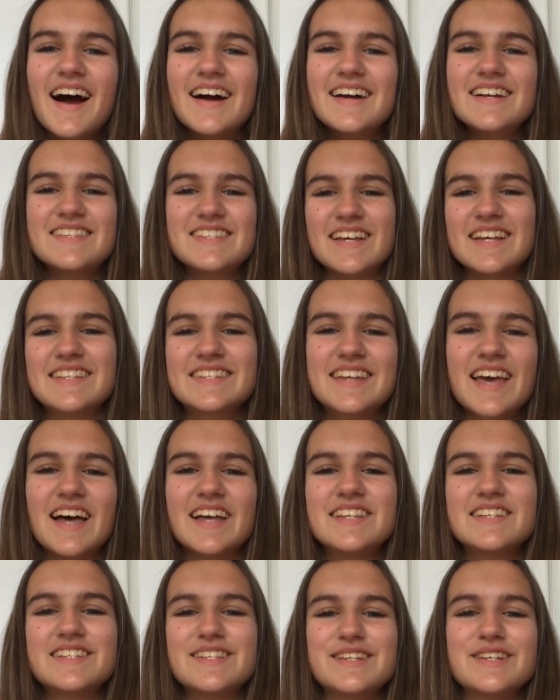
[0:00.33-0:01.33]
guys, it's
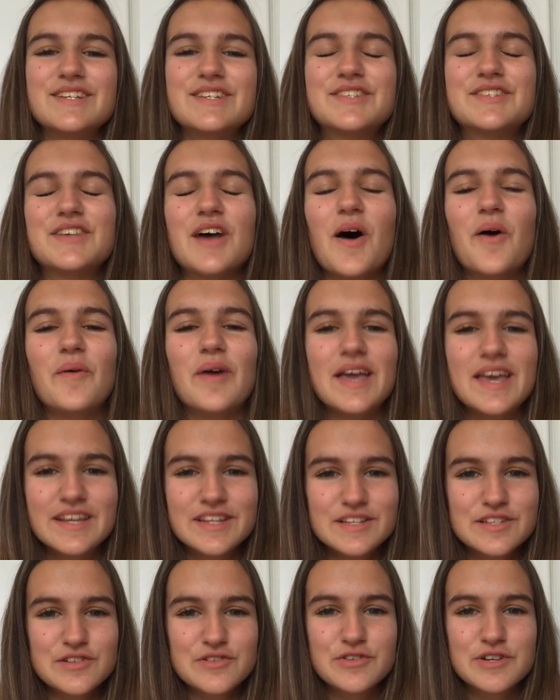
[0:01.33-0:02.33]
Kelsey. So it
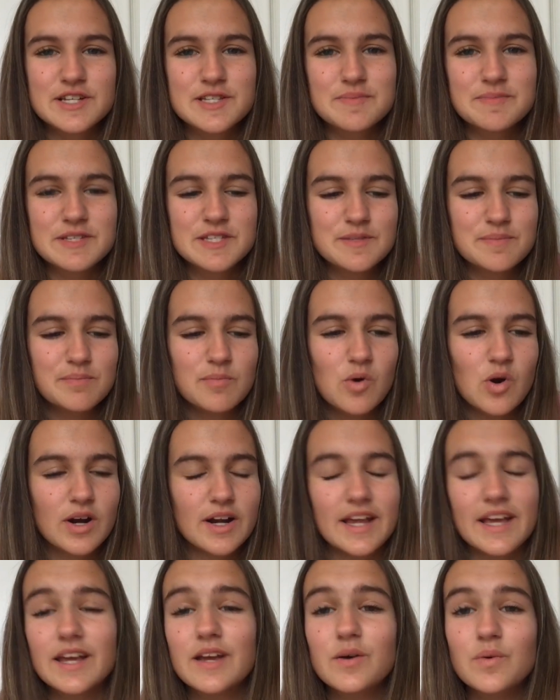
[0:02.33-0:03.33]
is Christmas
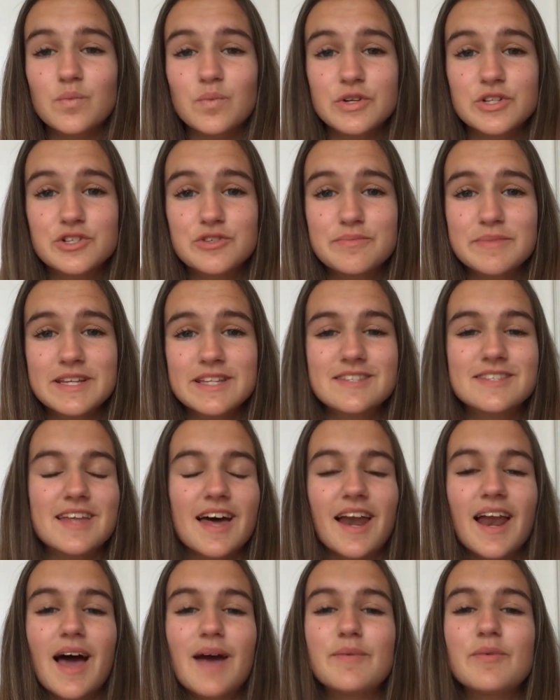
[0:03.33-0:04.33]
morning, which means
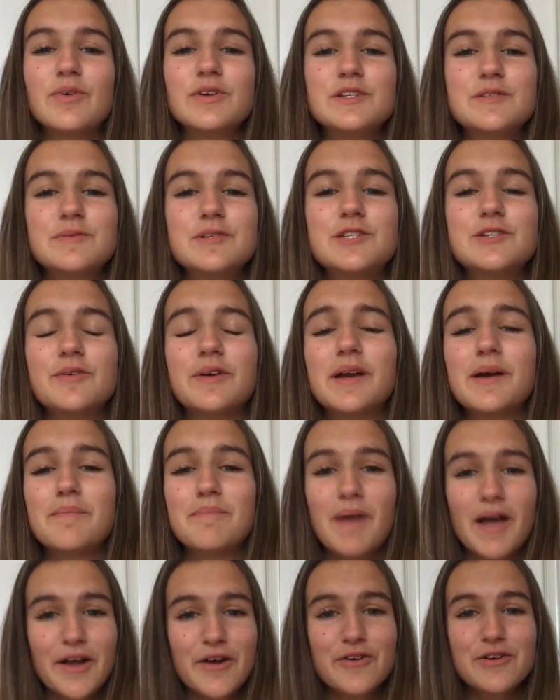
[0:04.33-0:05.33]
that I'm going to be doing
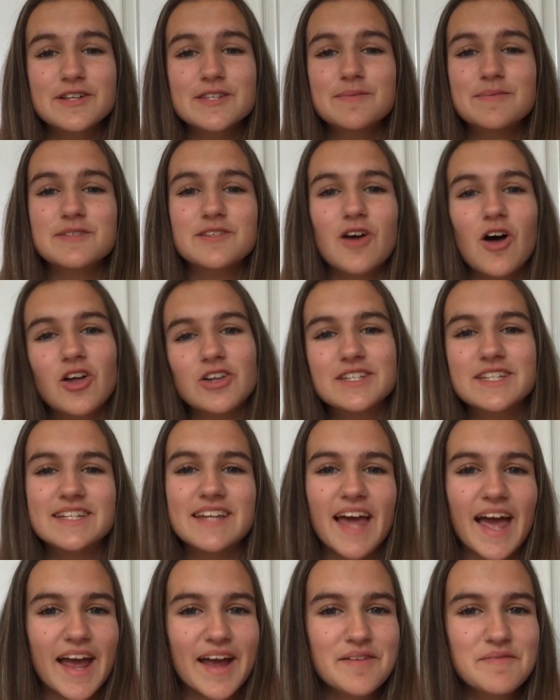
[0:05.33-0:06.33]
my Christmas haul
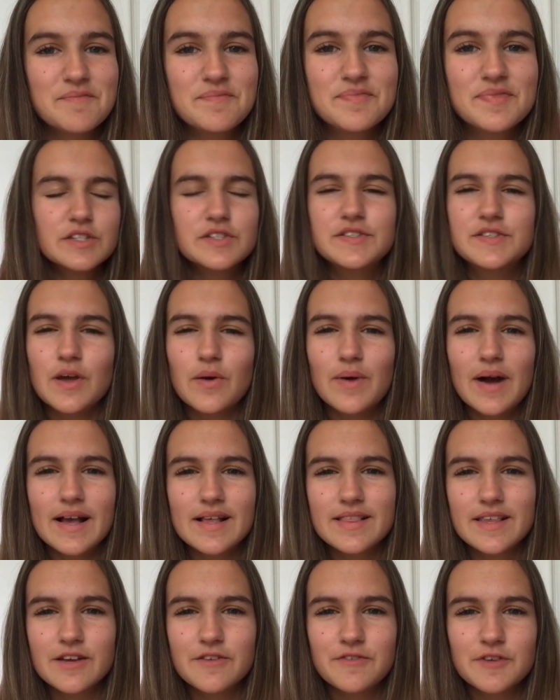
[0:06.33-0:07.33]
today. So I
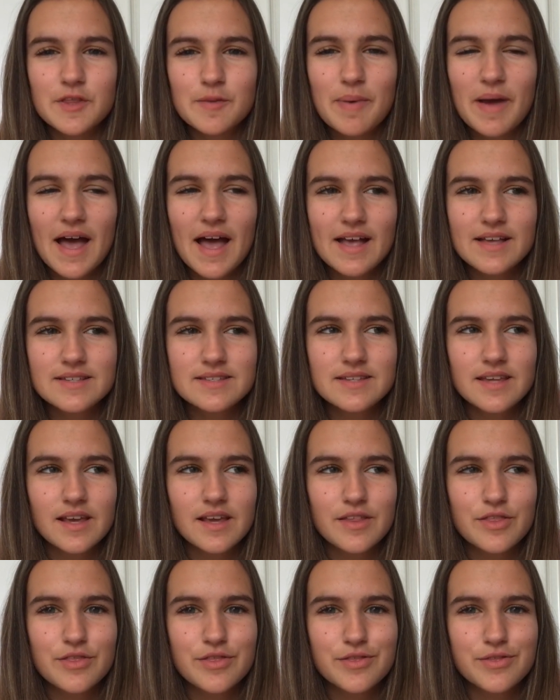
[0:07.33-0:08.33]
think for the past
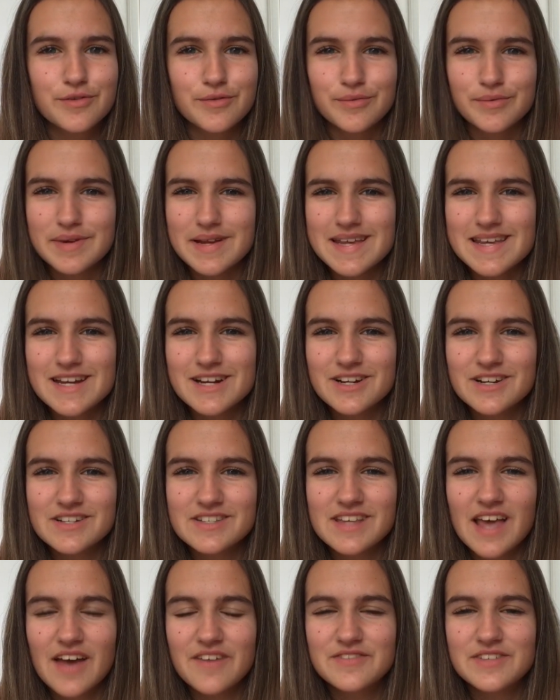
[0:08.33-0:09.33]
like 3
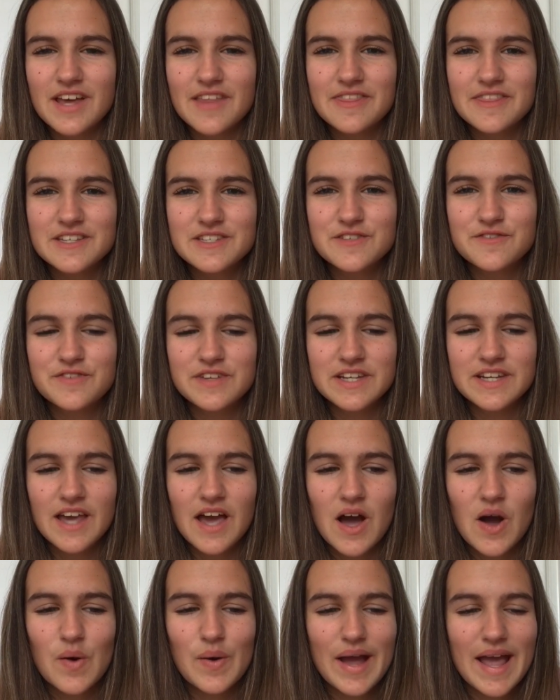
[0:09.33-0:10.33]
years I've done this
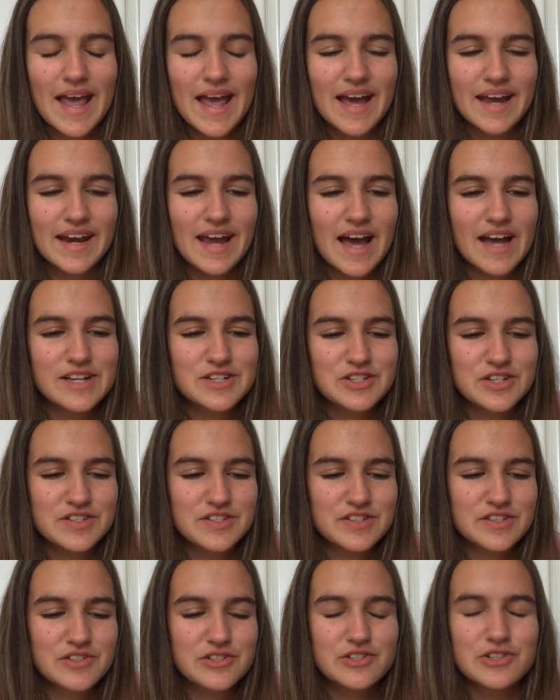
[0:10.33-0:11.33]
video and I
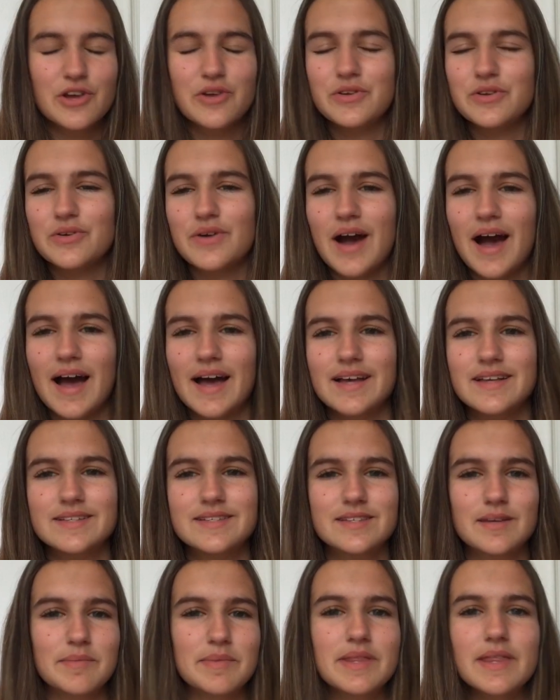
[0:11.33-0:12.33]
just show you
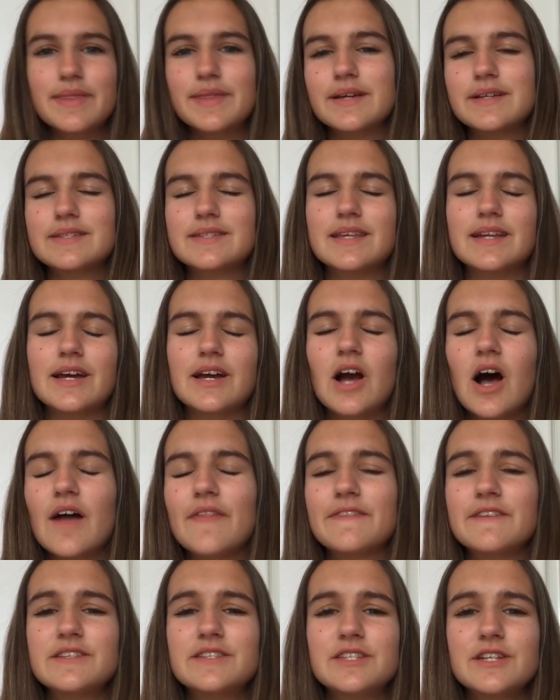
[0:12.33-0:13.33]
guys some of the things that I
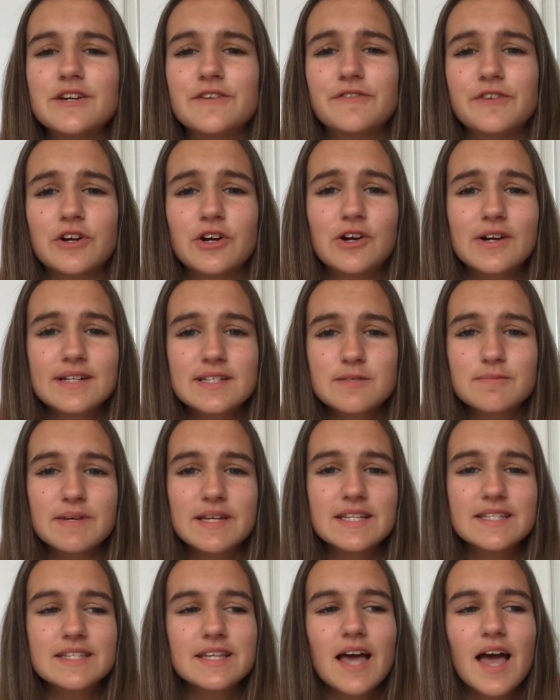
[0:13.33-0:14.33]
got this year for
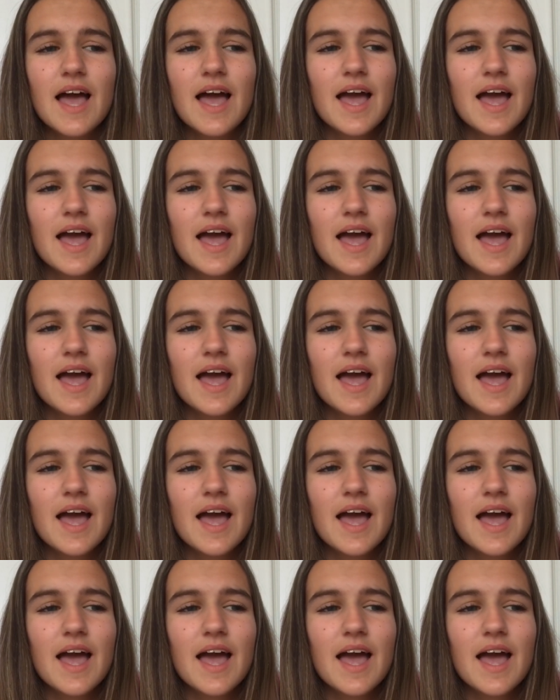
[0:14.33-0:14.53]
Christmas.